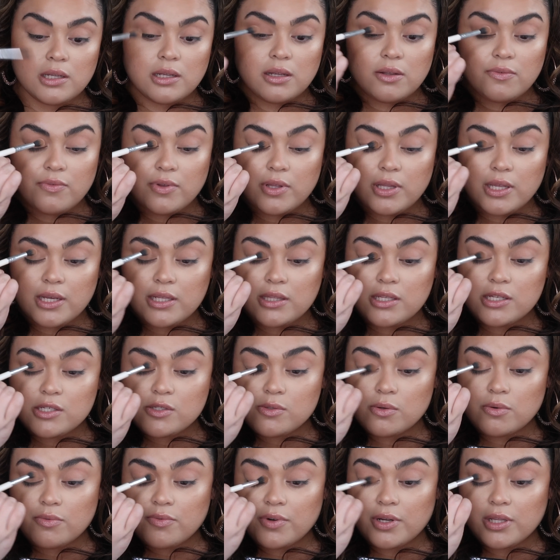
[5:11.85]
I feel like this
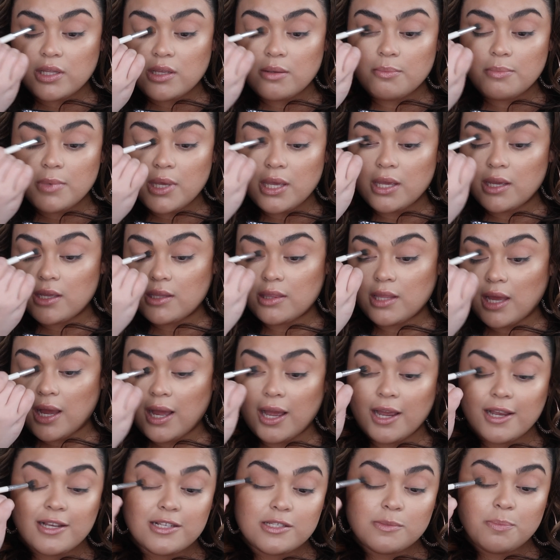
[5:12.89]
will really make the
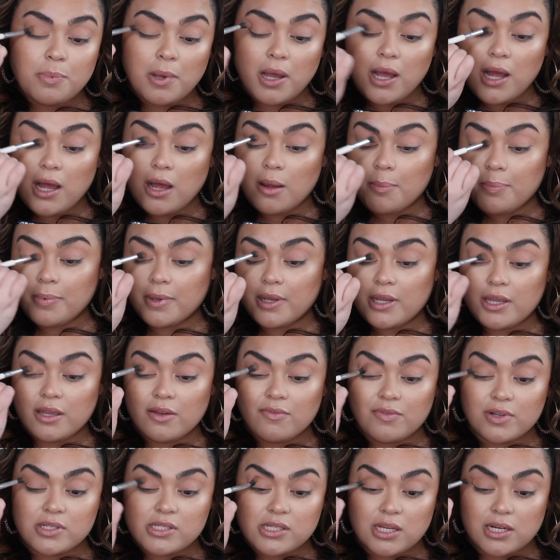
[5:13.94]
eyes pop and
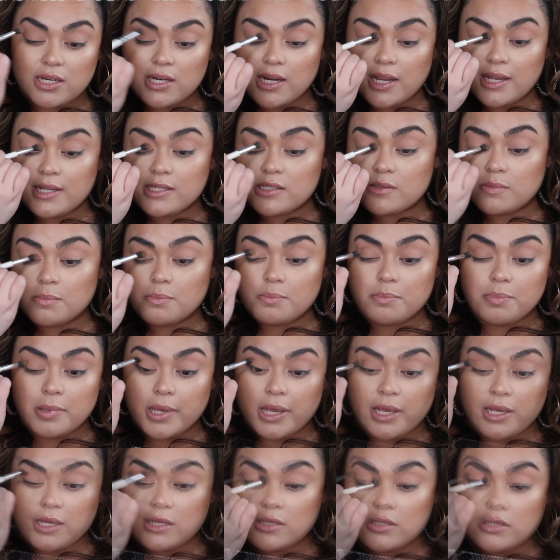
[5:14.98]
give us a nice
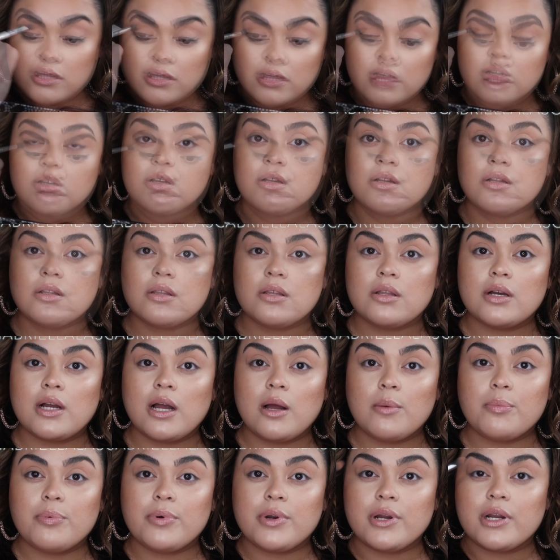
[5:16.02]
base. Look
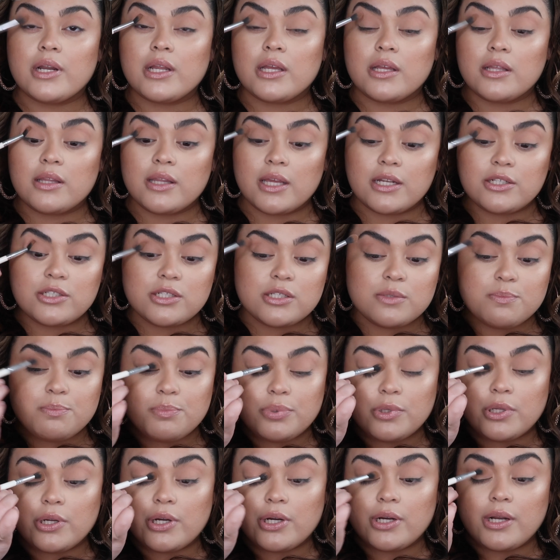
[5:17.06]
how pretty. That just
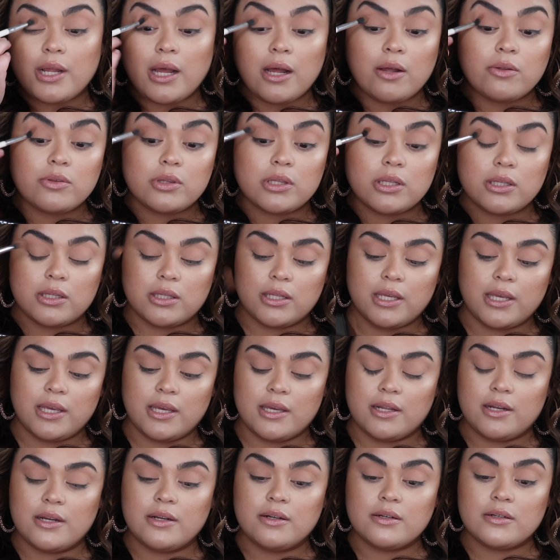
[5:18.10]
blurred out the
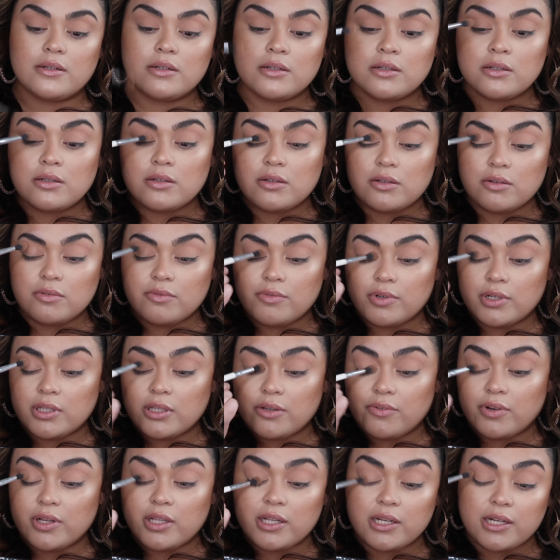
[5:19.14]
lid.
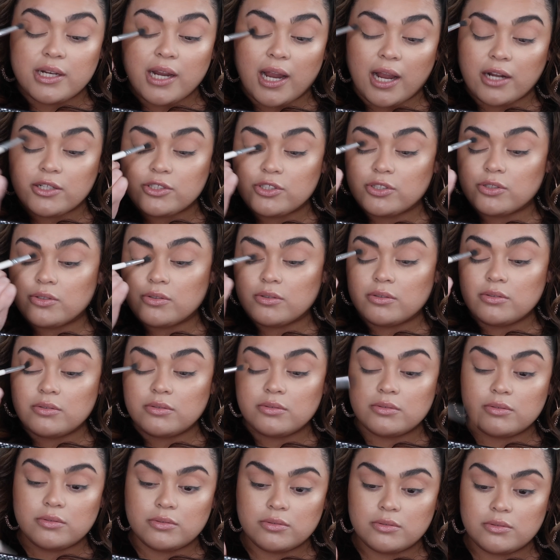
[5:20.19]
Really, really natural.
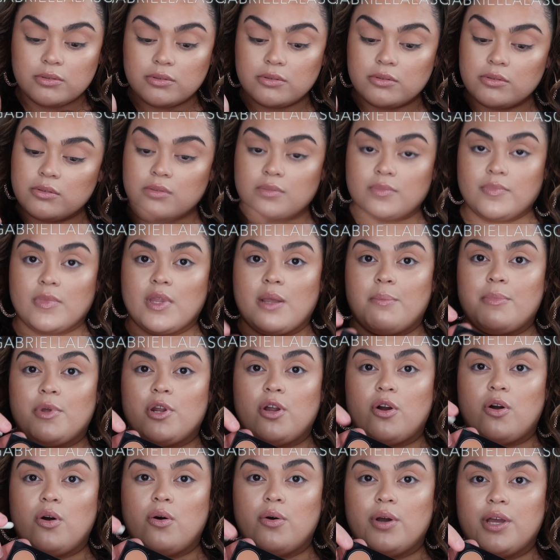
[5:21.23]
I'm
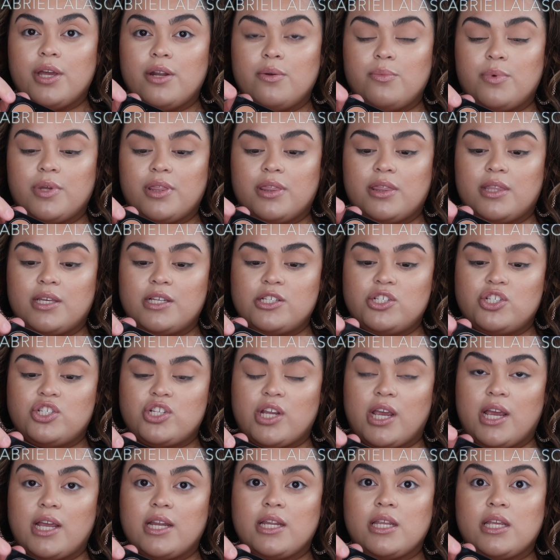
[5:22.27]
gonna go in with this
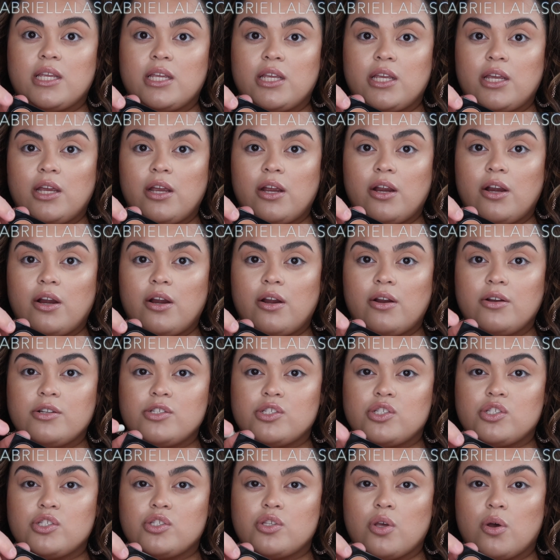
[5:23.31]
shade here.
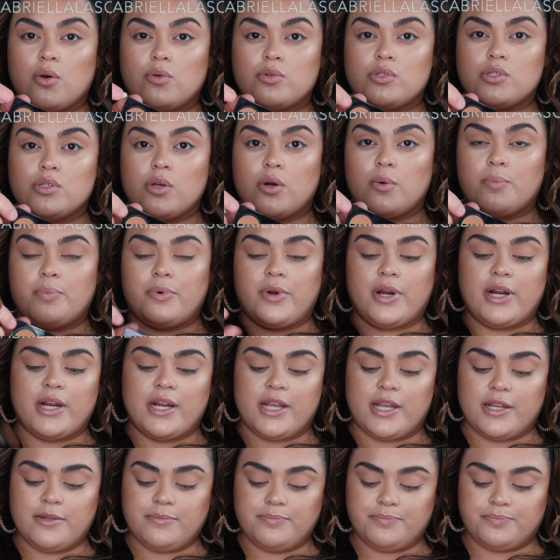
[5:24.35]
So, so
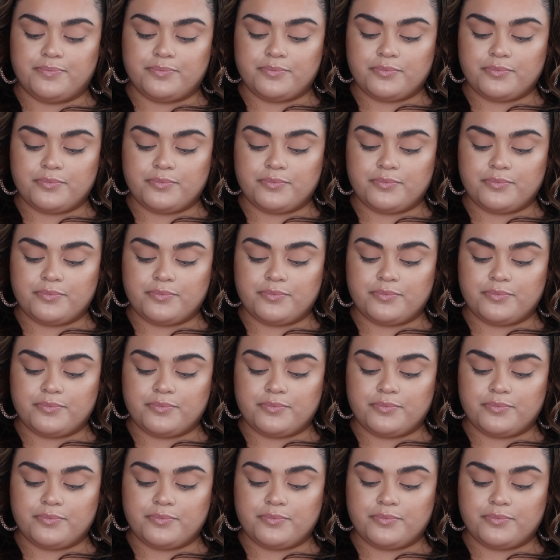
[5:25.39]
pretty.